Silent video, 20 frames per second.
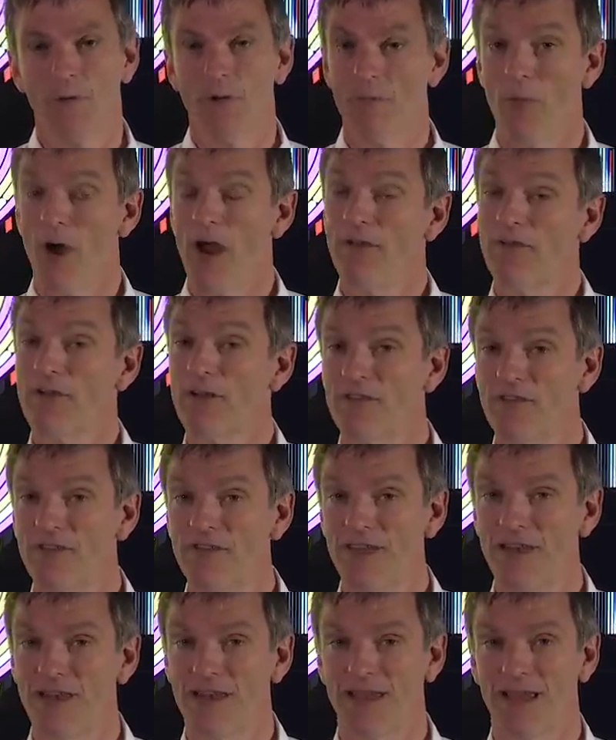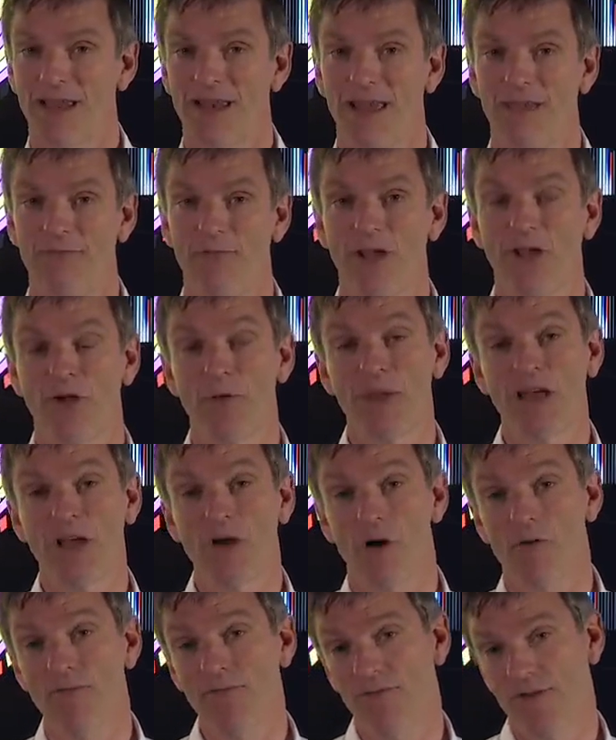We might have considered it if we could be
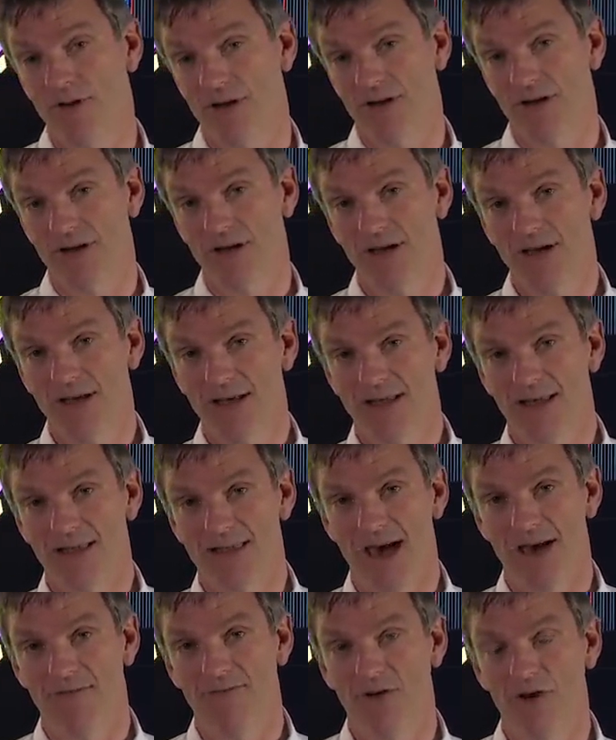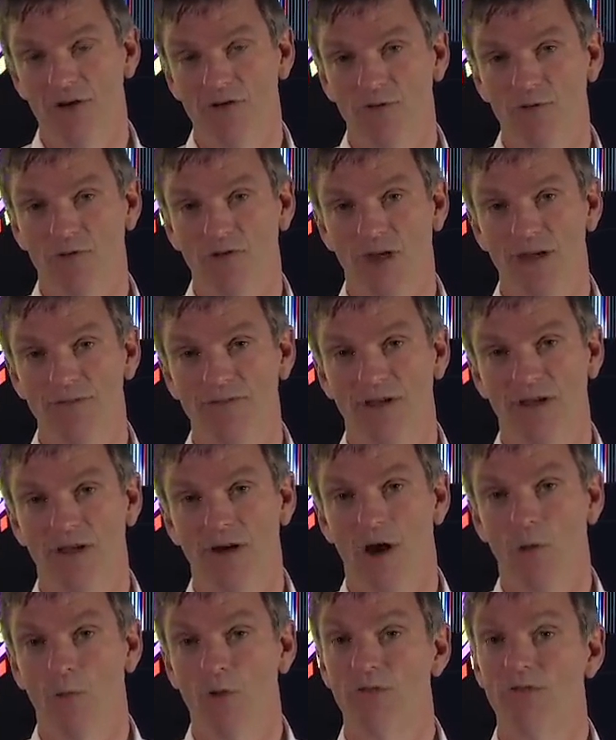confident that that virtual safety
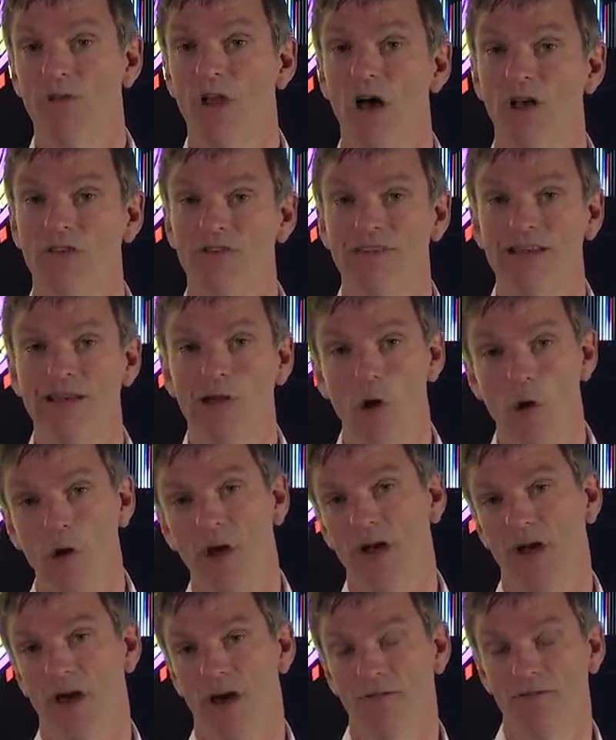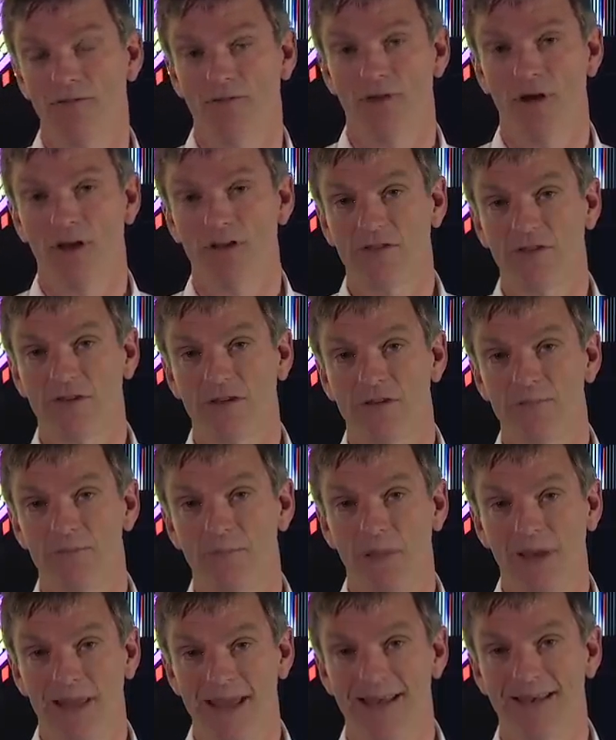car would have lasted long enough for us to
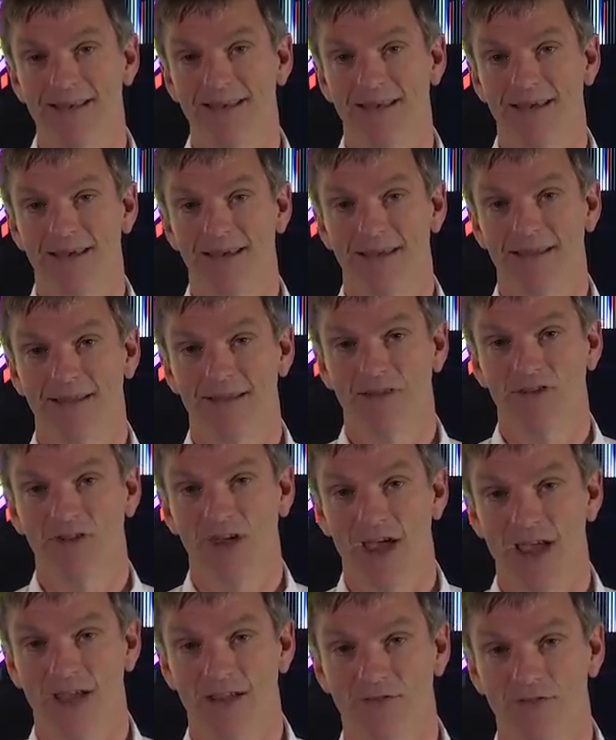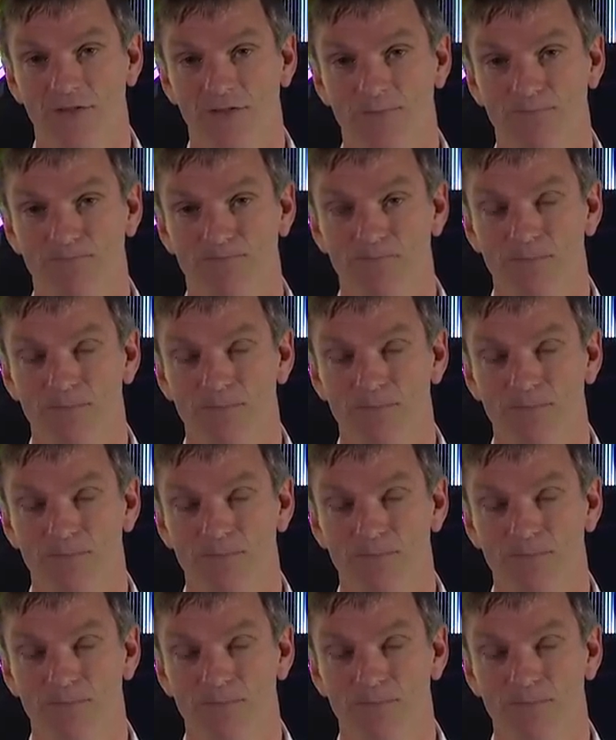complete the change.